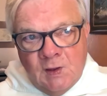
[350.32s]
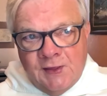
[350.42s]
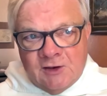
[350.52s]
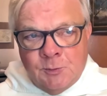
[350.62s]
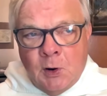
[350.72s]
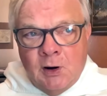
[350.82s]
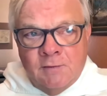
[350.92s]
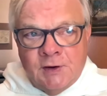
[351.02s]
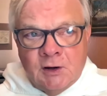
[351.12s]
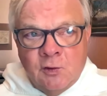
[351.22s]
That's part
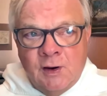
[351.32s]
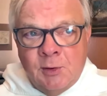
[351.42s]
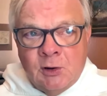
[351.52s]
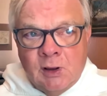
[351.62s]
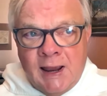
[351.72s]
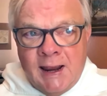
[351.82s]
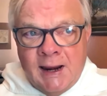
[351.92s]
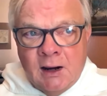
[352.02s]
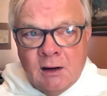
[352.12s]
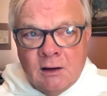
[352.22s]
of a criminal
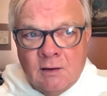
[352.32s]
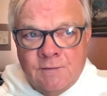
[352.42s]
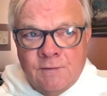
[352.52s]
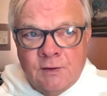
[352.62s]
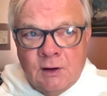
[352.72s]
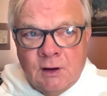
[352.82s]
gang of